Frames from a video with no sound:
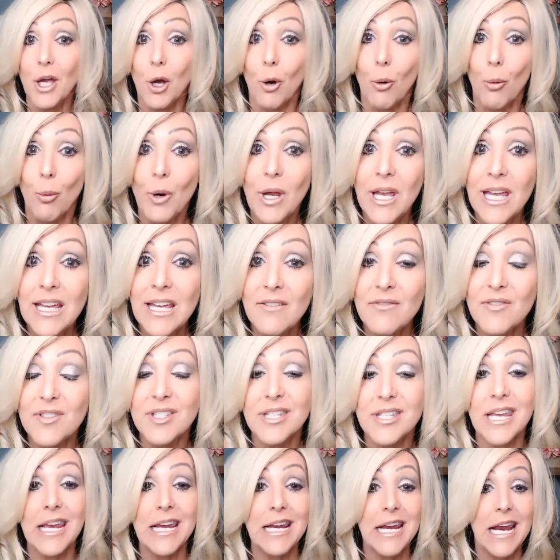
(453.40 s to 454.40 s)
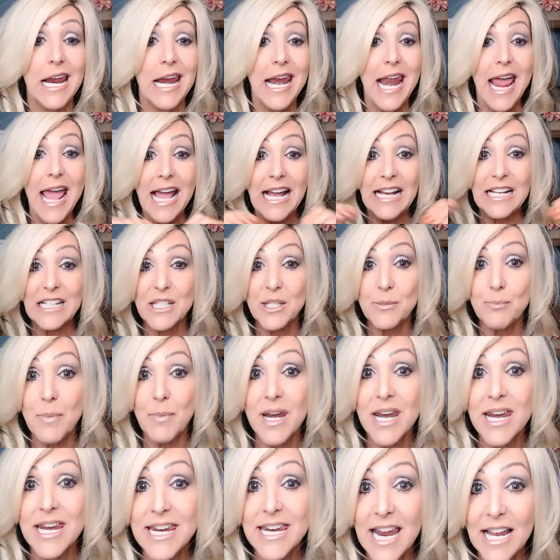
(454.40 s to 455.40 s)
you, we have seen an
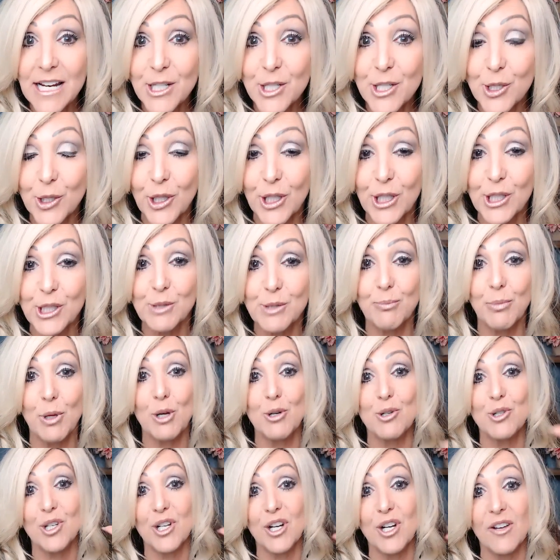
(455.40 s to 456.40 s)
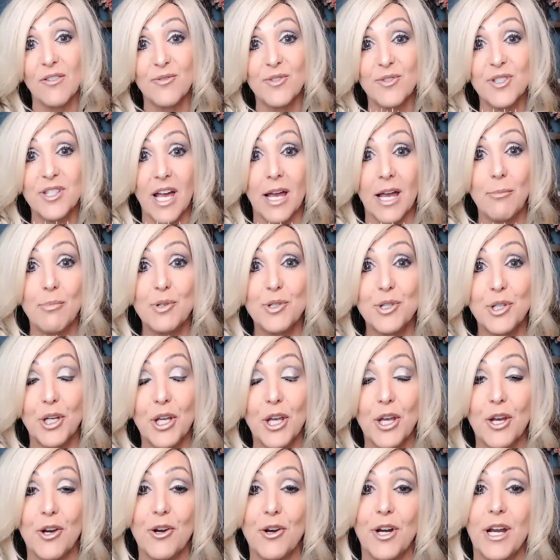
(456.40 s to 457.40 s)
exponential explosion of
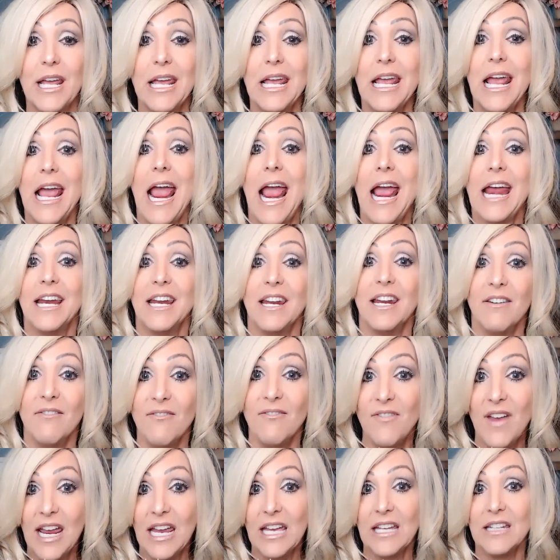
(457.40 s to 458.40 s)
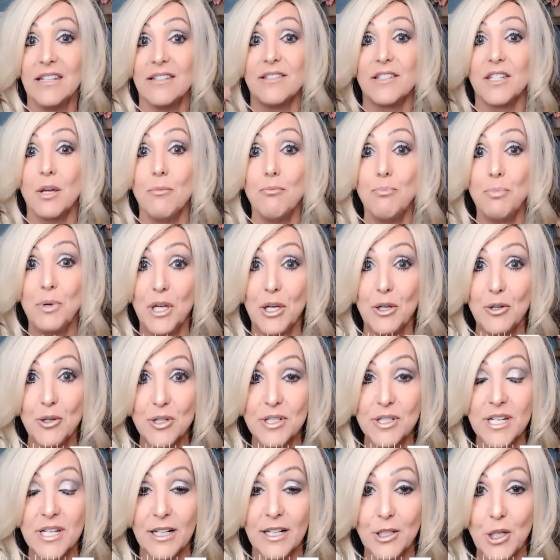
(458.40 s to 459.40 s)
cybersecurity and advanced computer
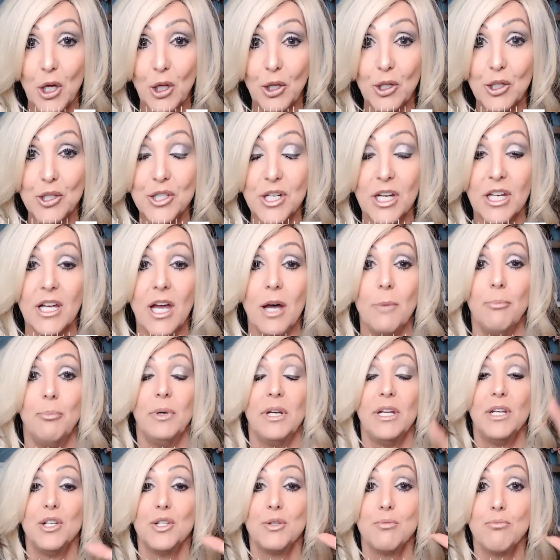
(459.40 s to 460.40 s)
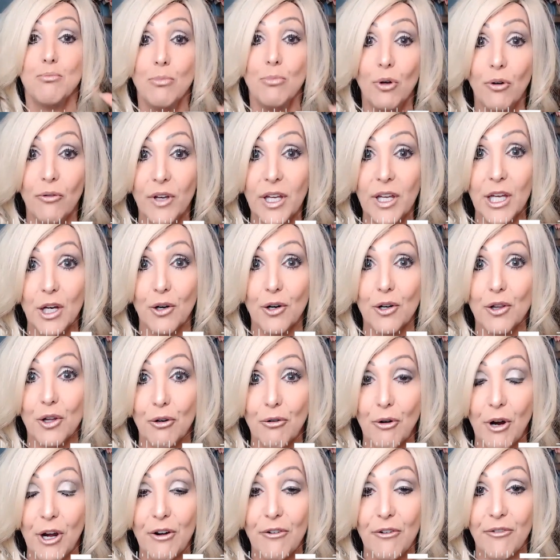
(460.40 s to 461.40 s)
technology companies moving here to the
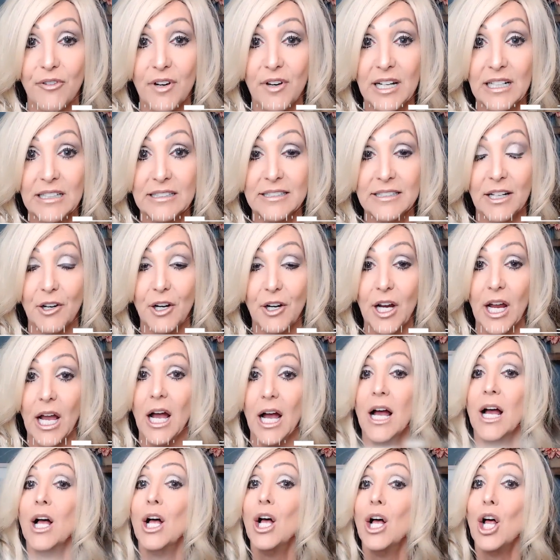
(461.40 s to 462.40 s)
greater Phoenix area.